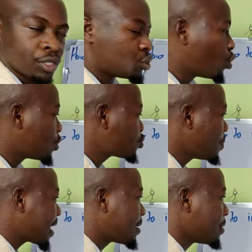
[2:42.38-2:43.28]
do you want to
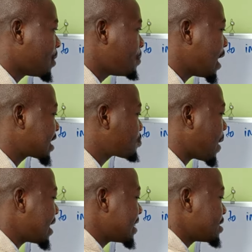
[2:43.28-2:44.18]
make, maybe
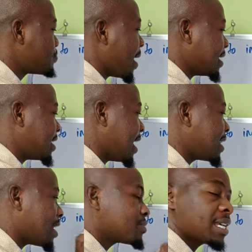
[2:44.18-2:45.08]
expand this by
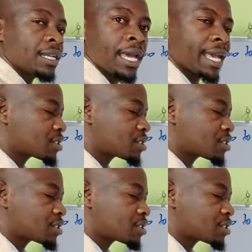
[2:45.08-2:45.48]
10,000,